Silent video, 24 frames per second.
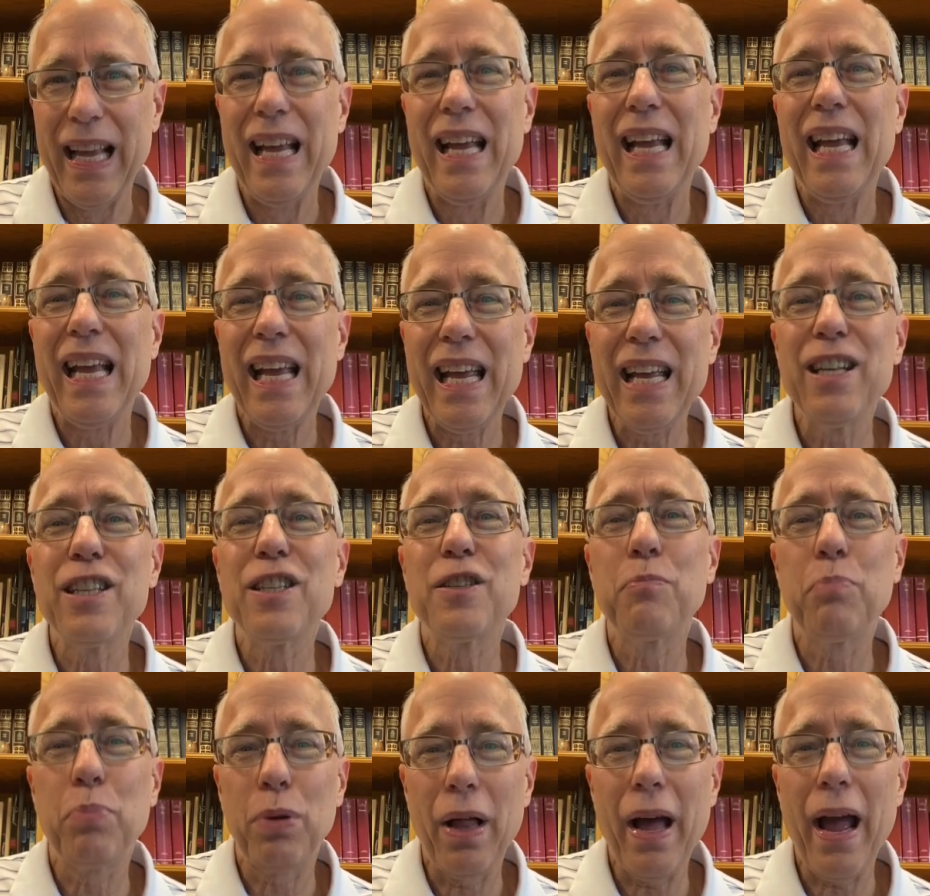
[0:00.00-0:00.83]
His
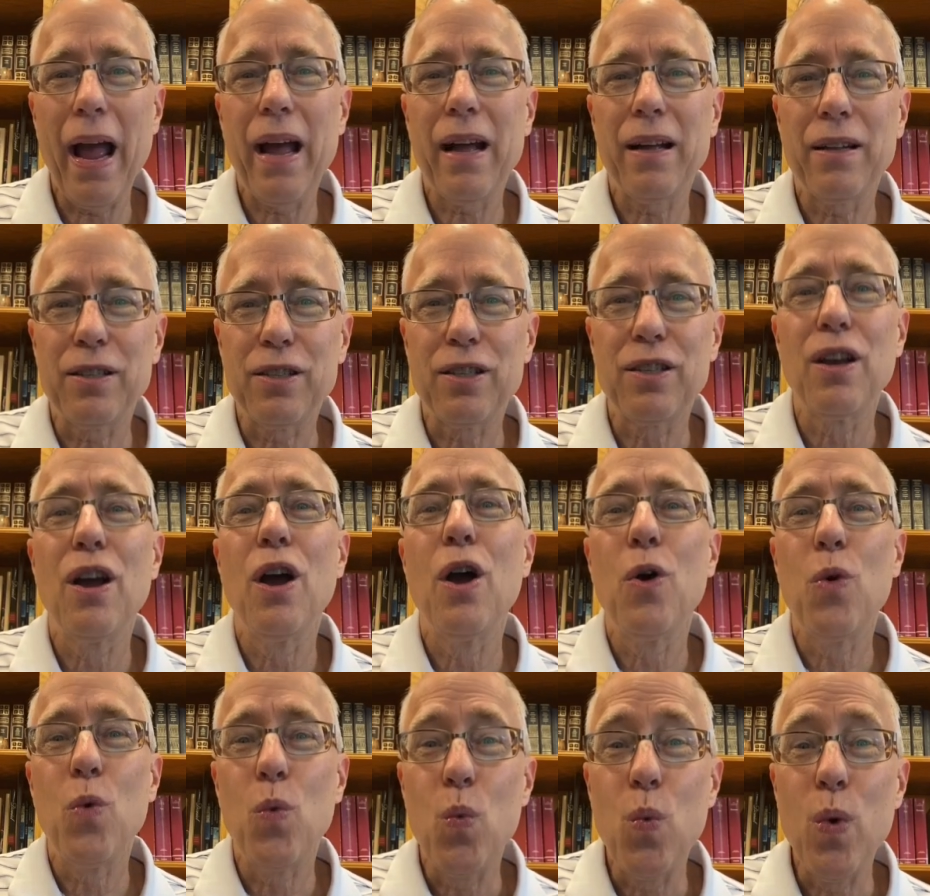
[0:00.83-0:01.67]
plans
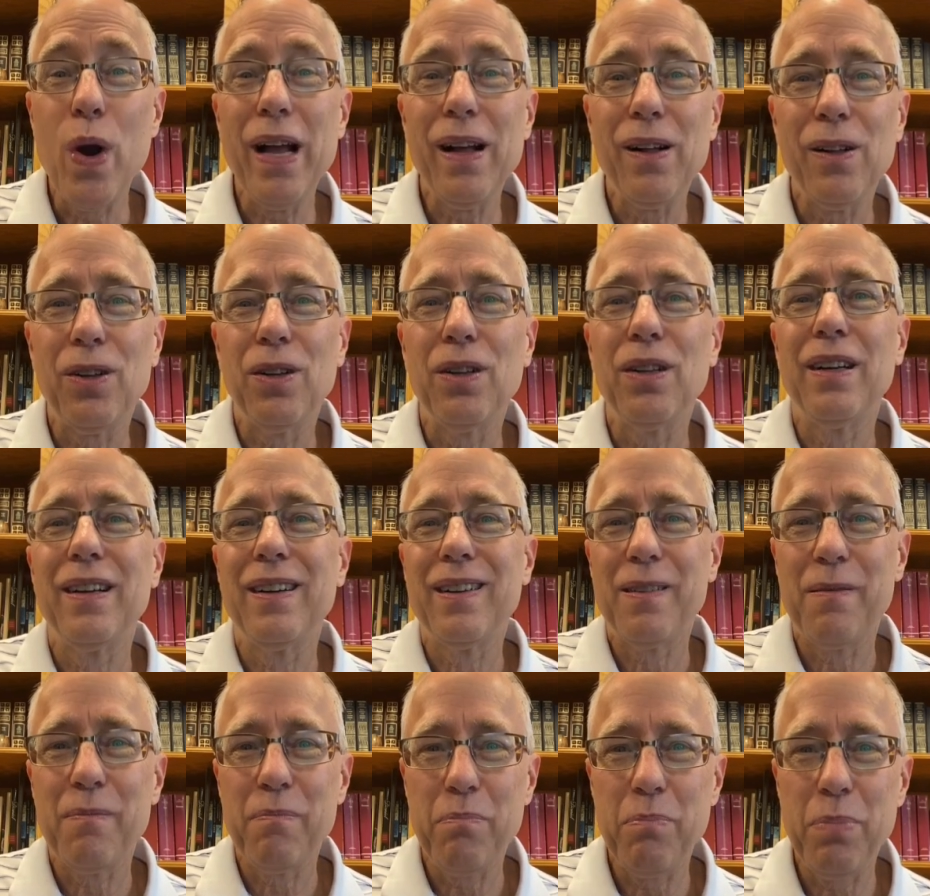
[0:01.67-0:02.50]
will
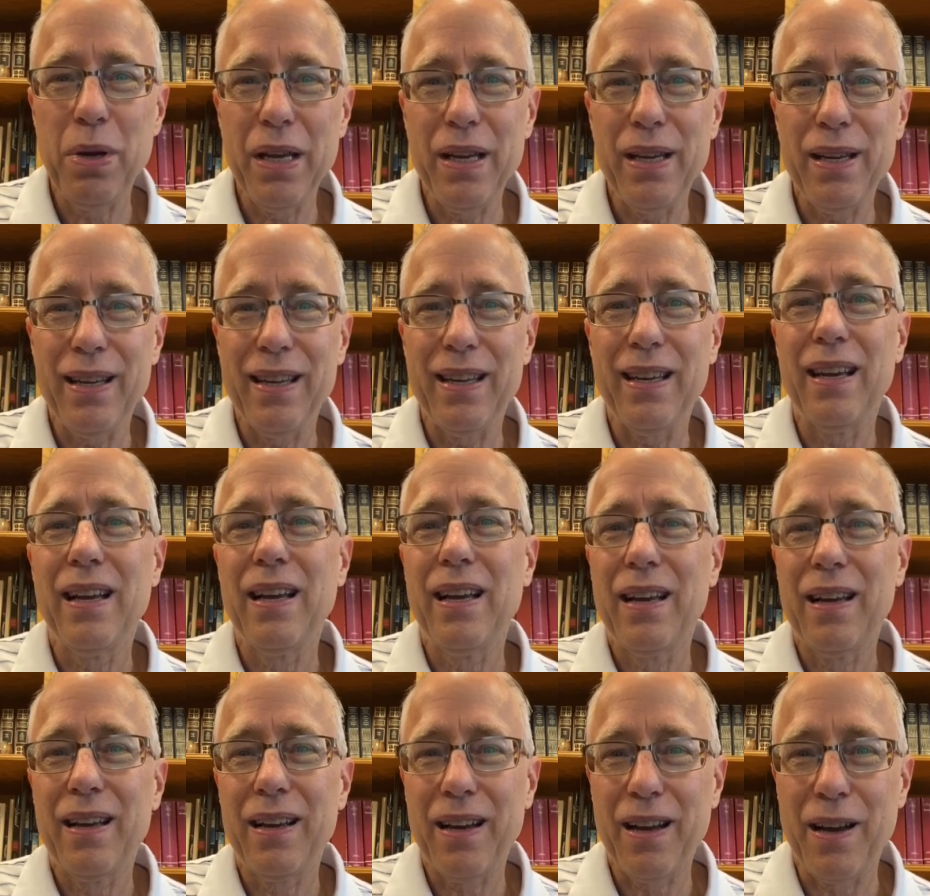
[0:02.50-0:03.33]
be
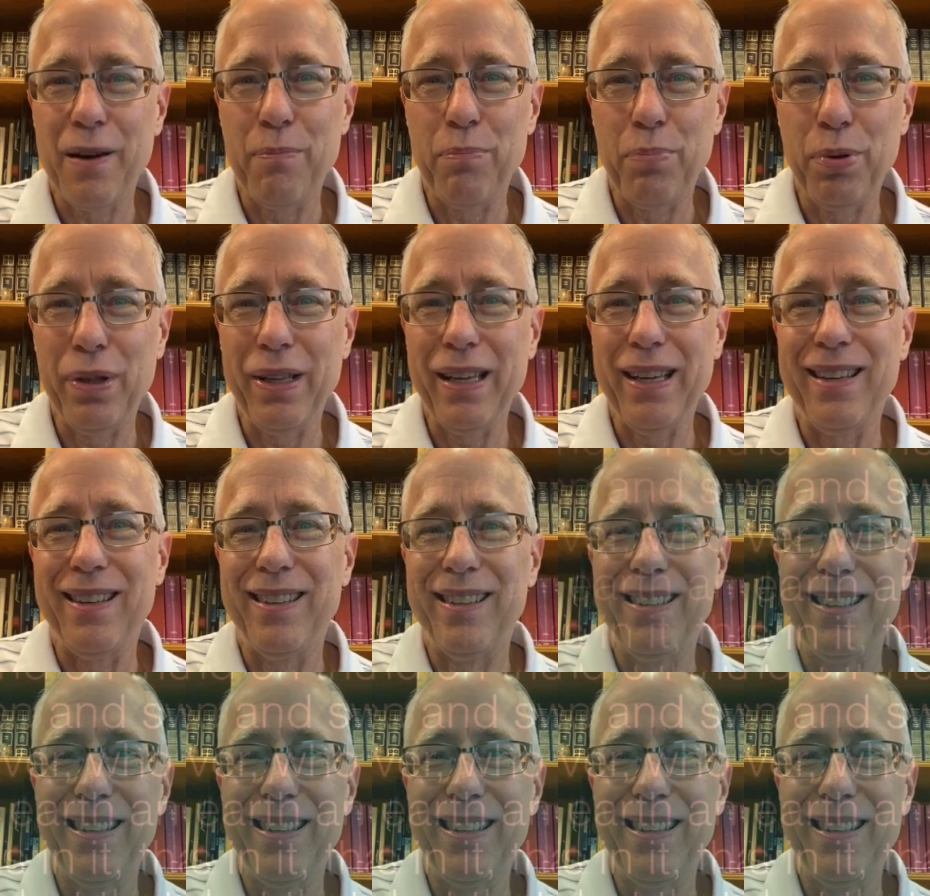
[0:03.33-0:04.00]
completed.